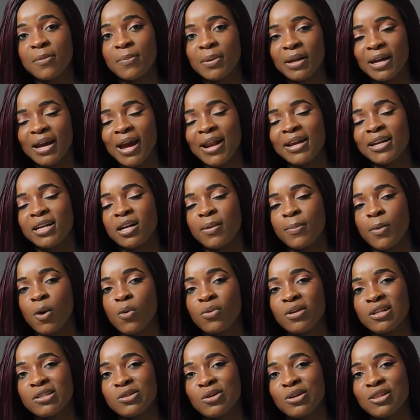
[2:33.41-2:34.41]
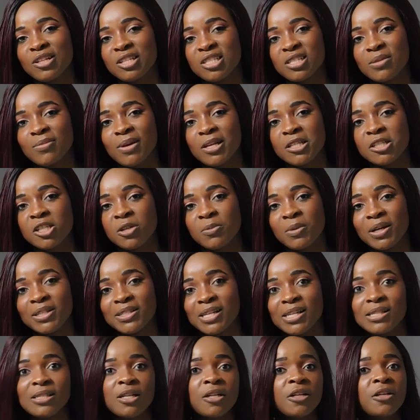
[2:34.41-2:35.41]
but I ended up only doing the semester because I
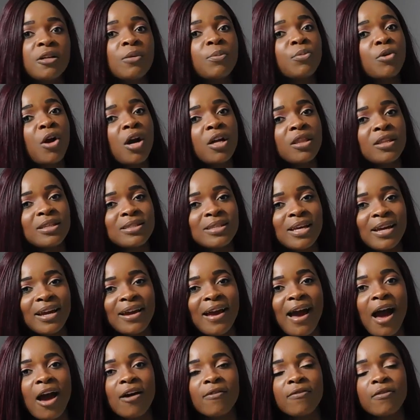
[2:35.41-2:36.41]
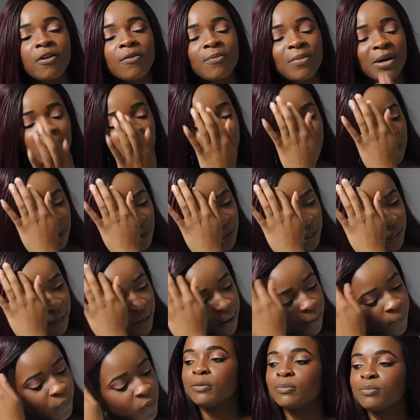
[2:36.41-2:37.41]
studied abroad the second half of my school
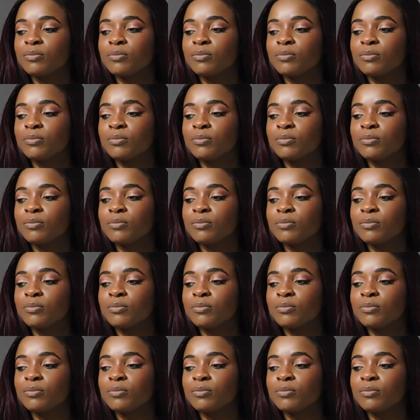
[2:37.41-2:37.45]
year.